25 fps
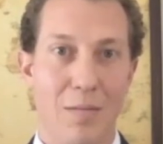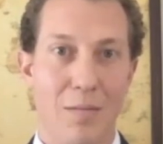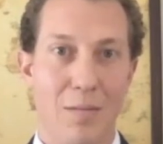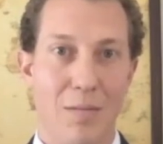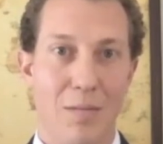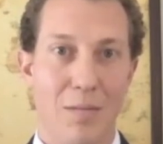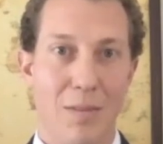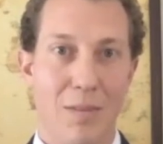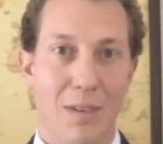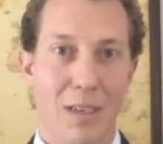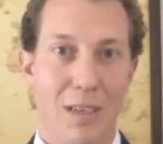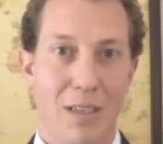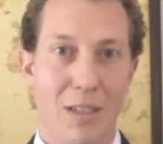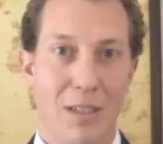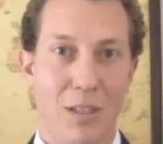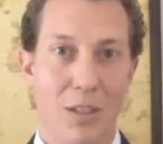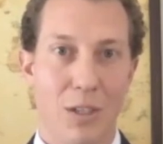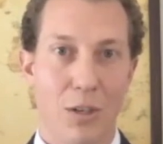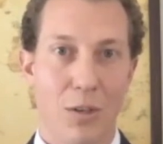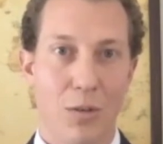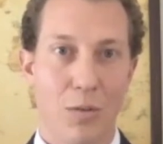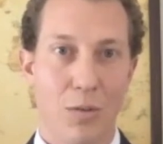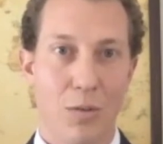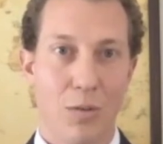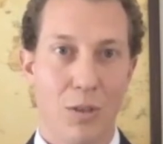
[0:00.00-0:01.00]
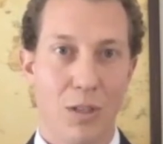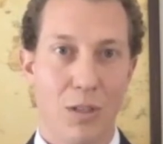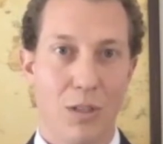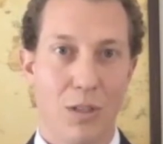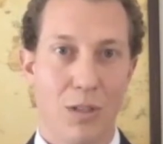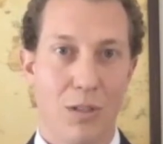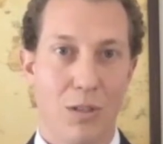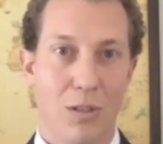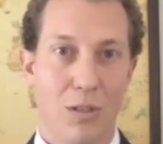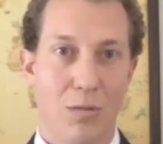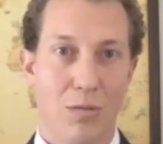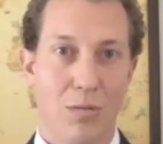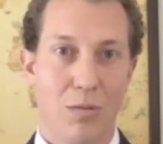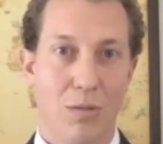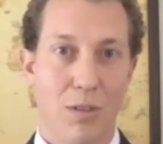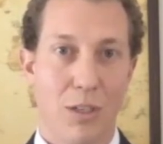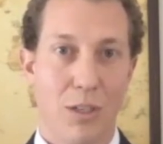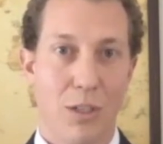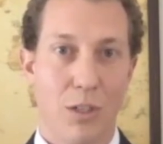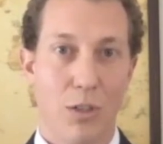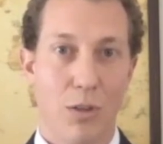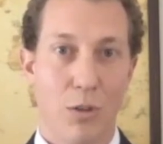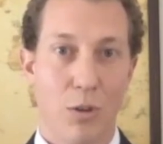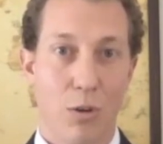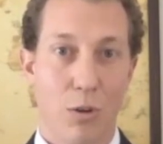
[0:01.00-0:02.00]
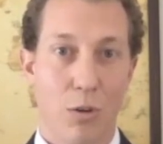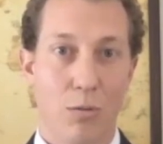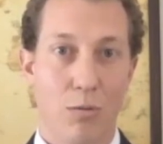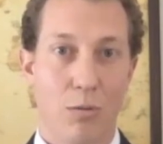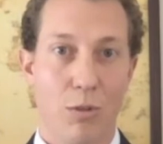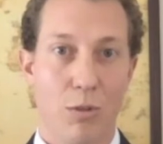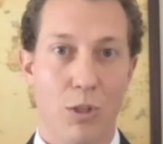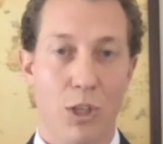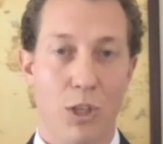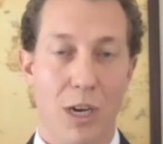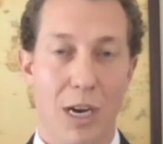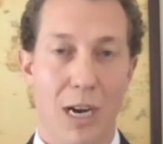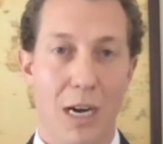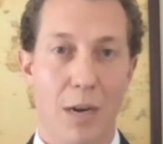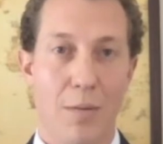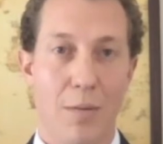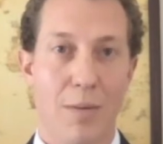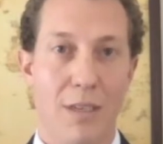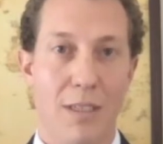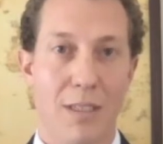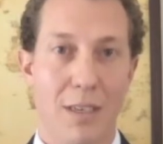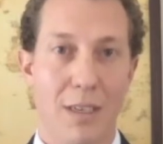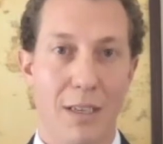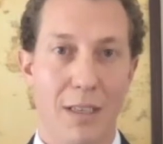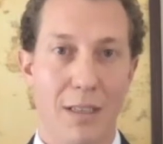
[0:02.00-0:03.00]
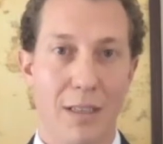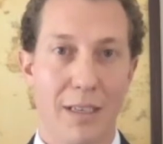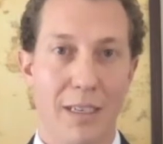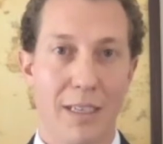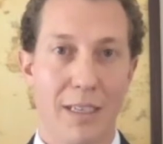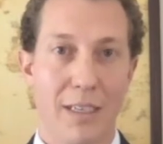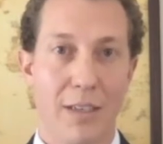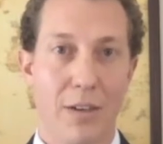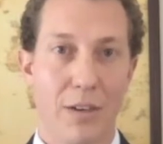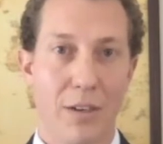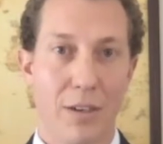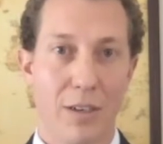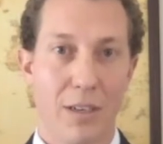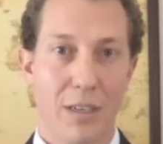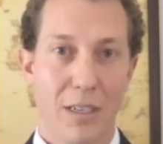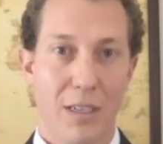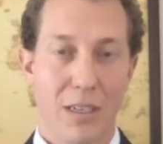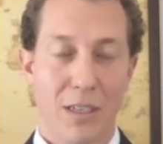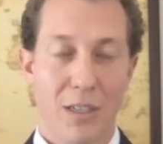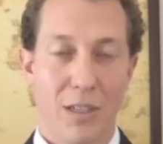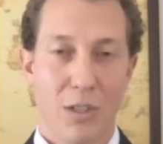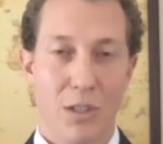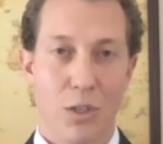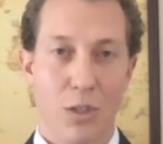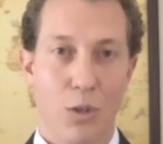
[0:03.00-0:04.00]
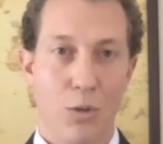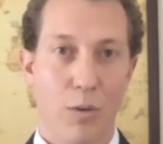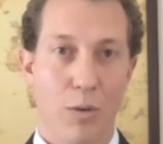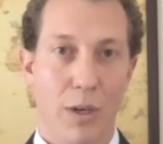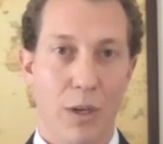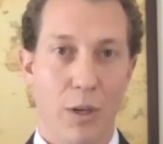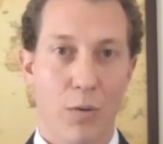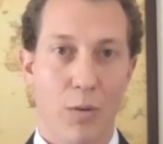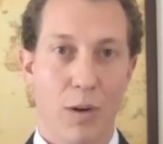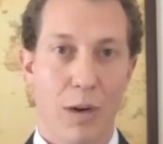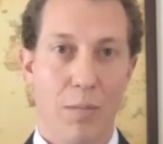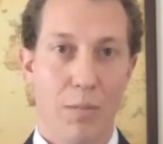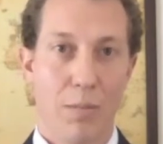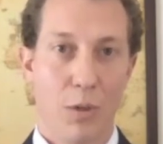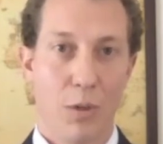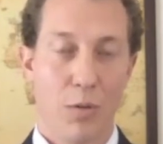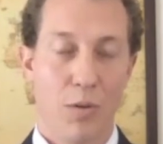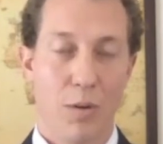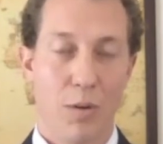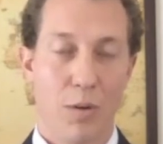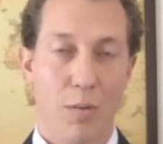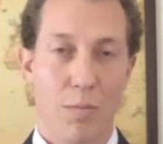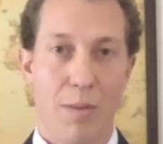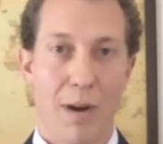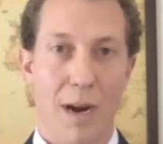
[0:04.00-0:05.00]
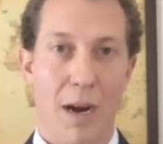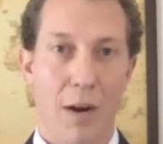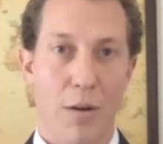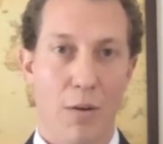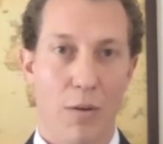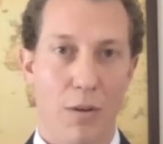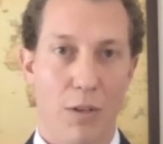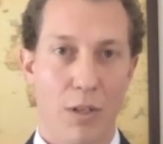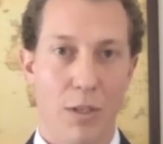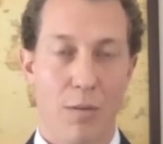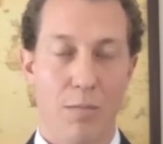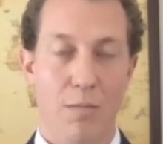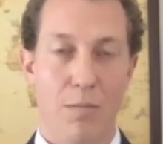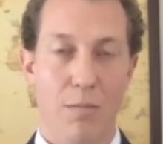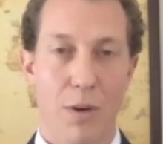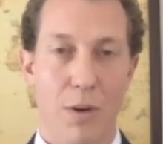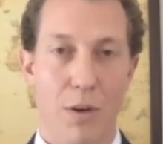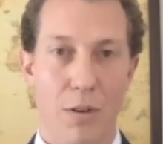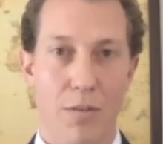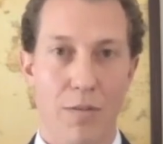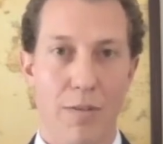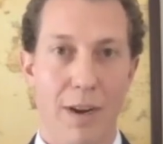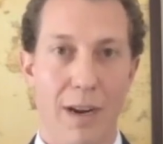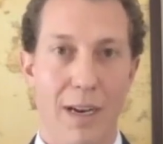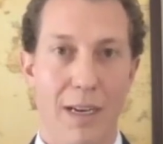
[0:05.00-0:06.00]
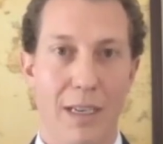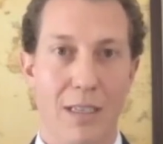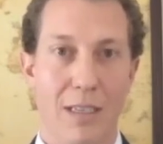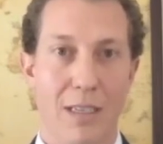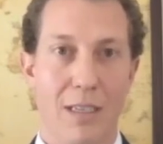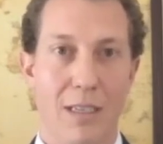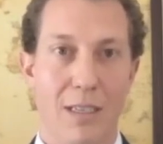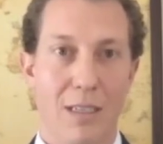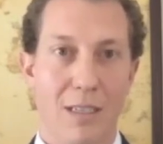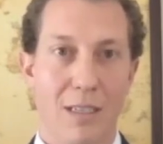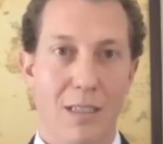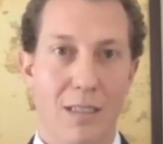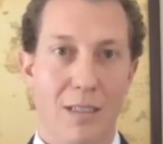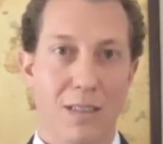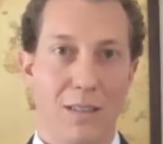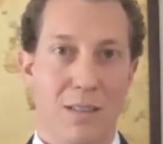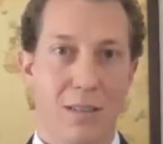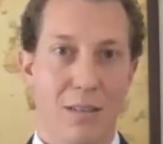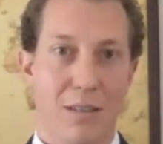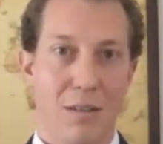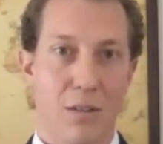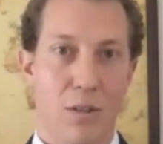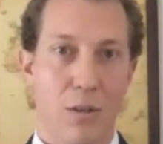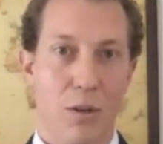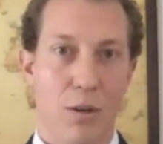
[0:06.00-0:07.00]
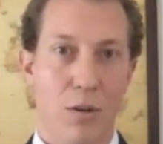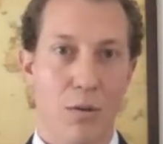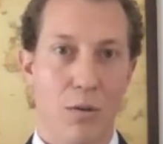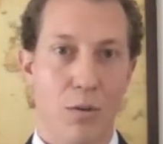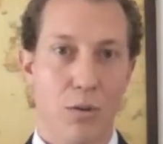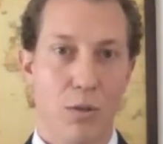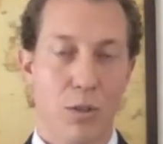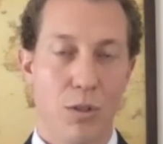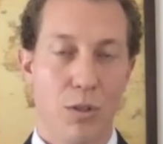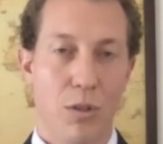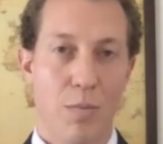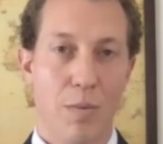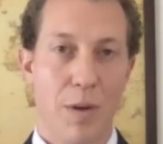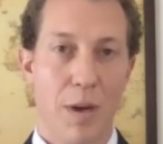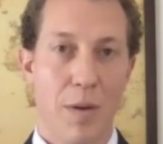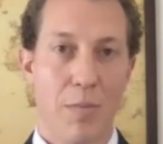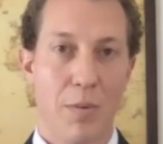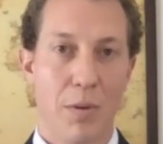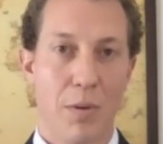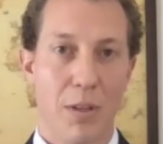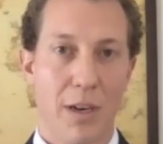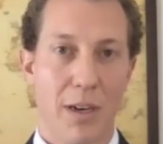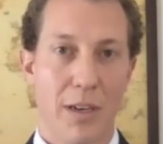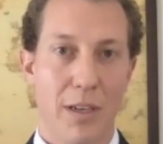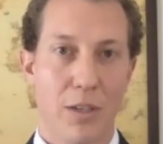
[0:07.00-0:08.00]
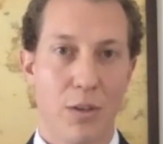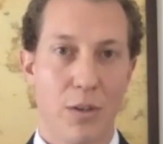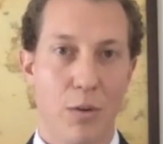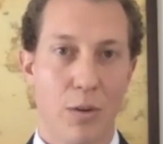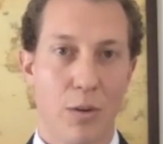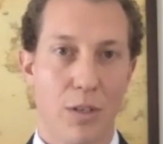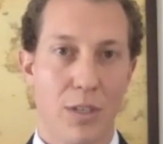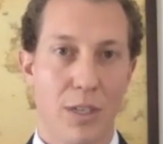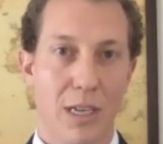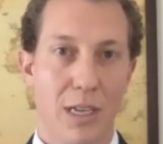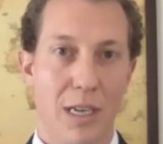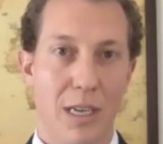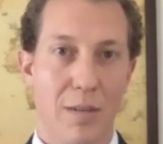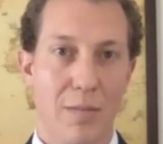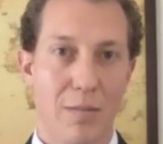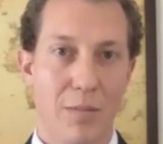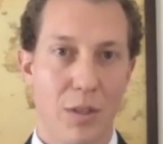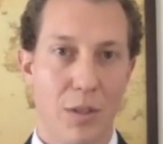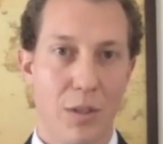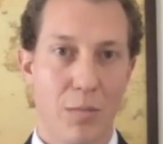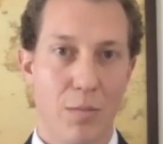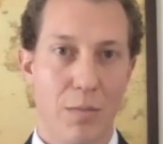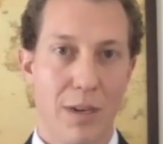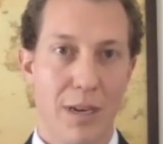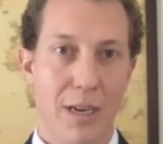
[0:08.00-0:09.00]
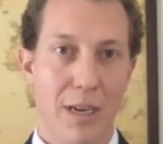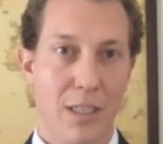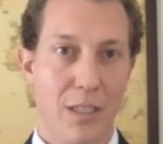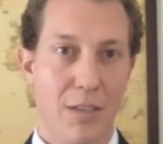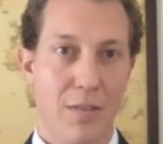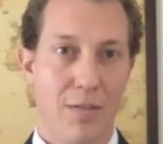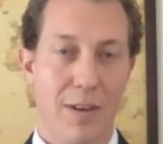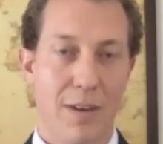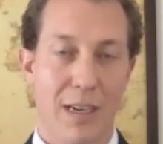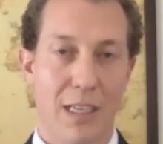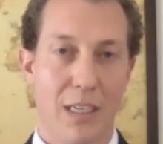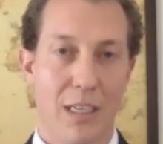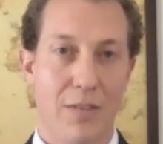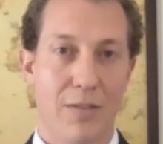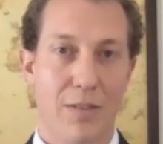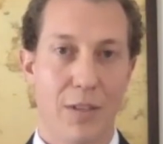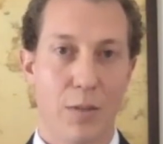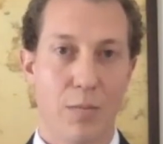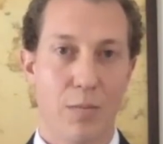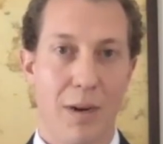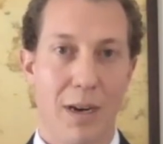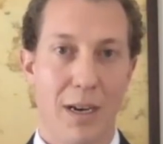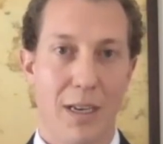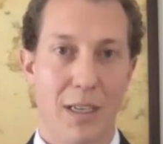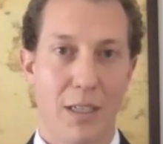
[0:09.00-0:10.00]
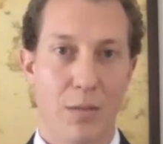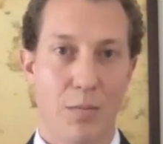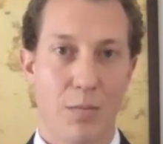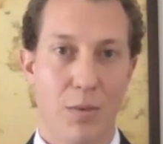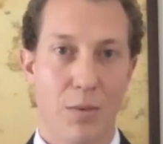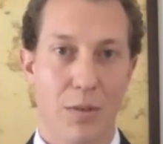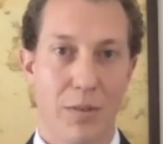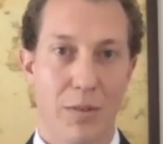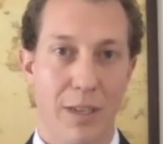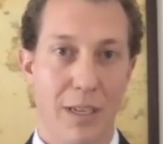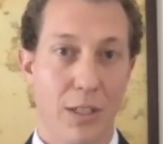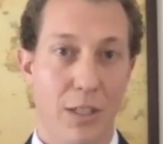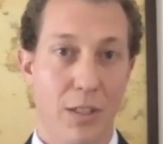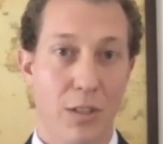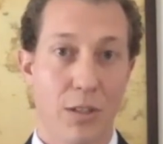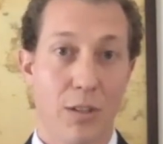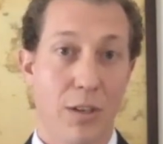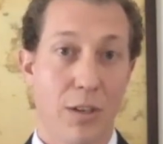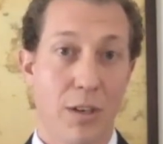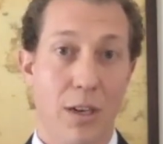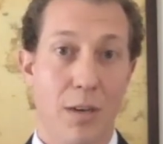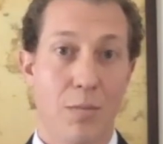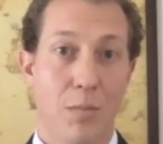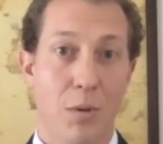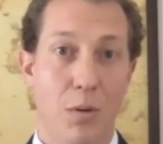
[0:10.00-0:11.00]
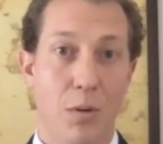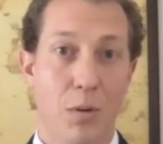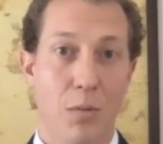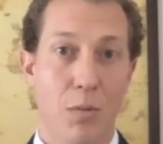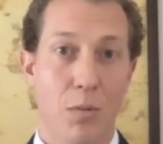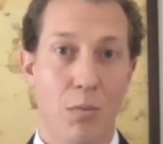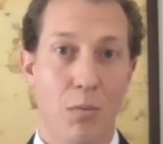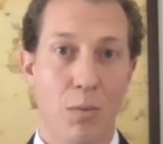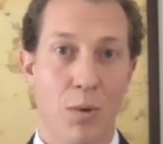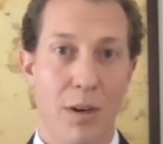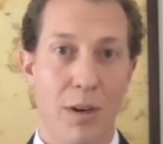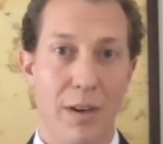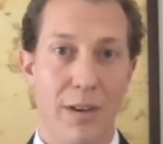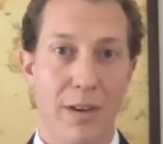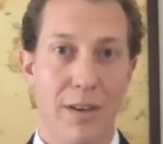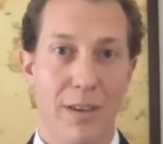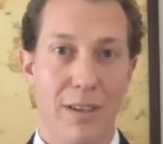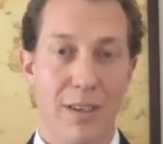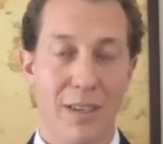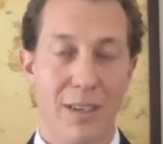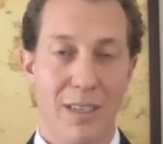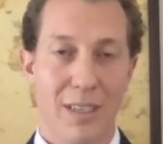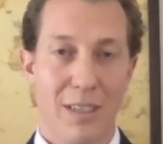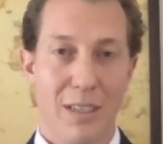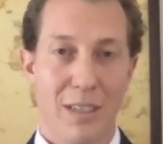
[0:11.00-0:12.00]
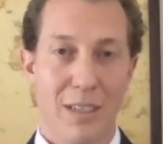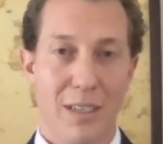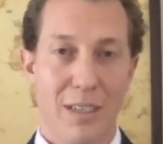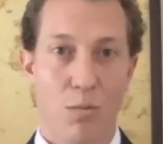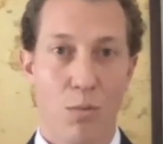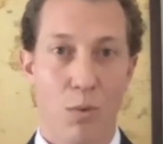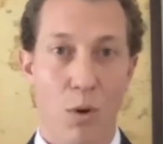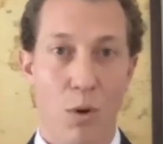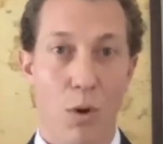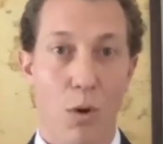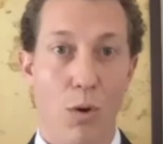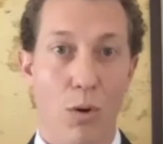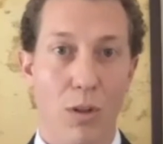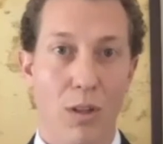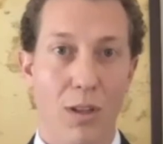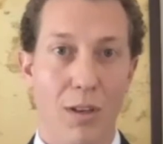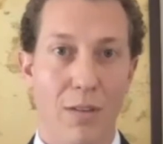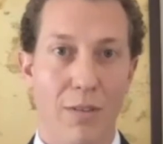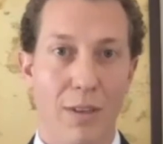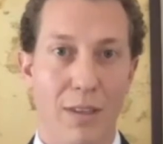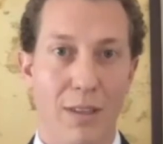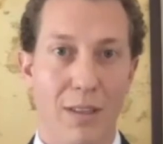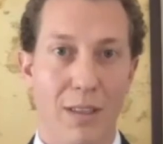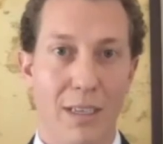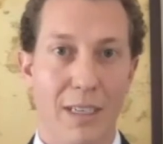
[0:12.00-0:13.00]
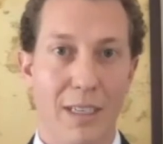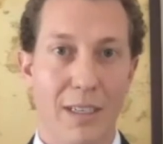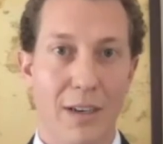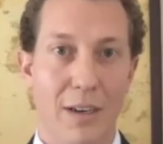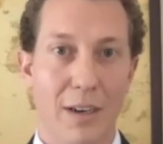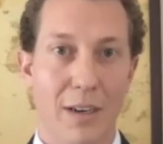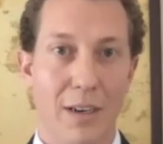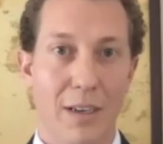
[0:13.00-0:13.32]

And so it's your job as a leader to equip, to empower, to motivate the people on your team to be as effective as possible. That's the number one role of a leader.